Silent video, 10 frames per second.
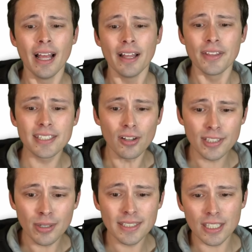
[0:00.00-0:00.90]
This
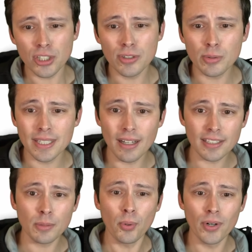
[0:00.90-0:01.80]
also has issues with not
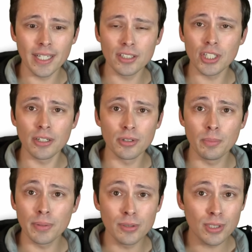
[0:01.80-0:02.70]
supporting general
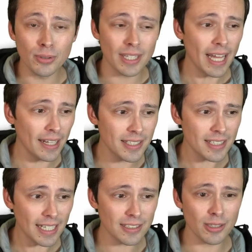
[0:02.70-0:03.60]
Bluetooth
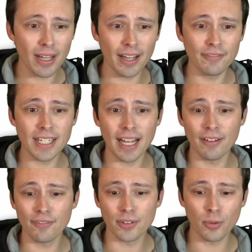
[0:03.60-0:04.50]
headsets you have to
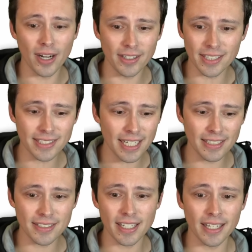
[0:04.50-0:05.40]
have for wireless
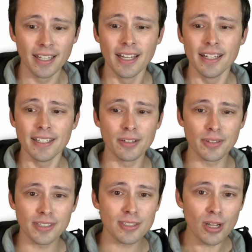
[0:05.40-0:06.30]
headset, you know,
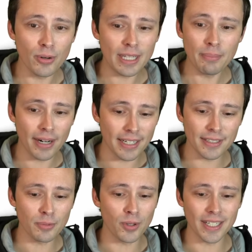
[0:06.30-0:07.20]
the Sony
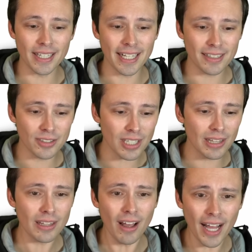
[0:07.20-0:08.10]
branded one. Like there's a
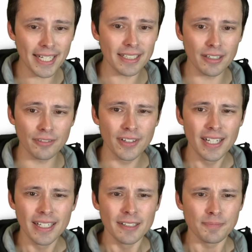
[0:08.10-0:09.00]
lot of
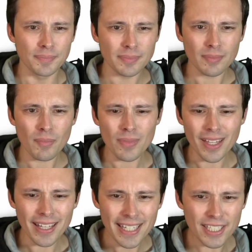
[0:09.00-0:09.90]

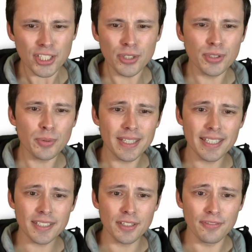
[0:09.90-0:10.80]
issues with
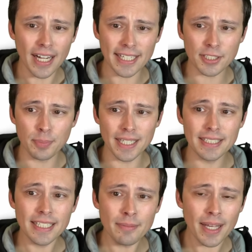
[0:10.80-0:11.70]
device, but
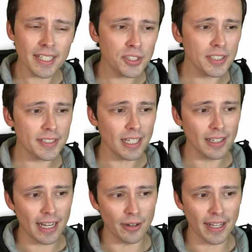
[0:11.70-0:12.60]
it did manage to sell
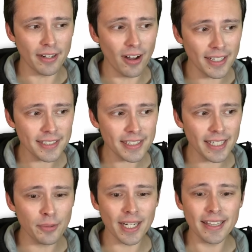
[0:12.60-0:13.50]
out. And
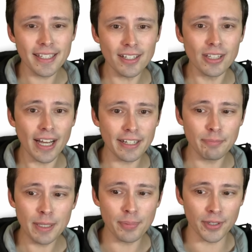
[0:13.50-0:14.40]
honestly, what I think a lot of
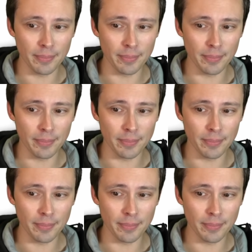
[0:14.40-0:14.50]
people are